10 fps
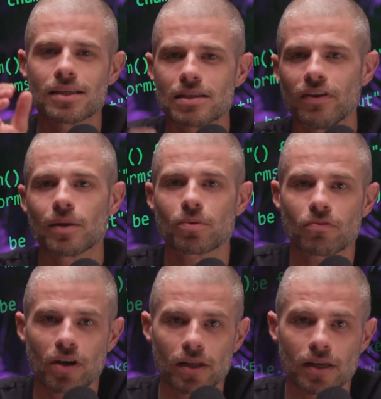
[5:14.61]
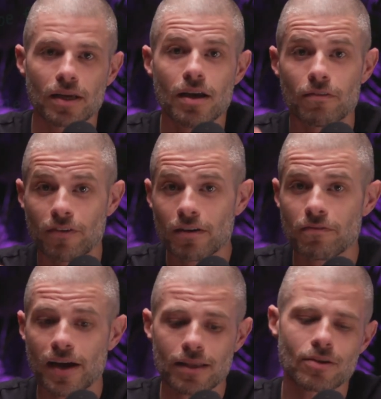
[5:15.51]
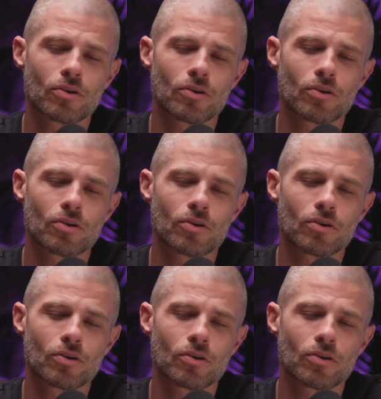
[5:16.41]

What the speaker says: is developer friendly. Fun fact,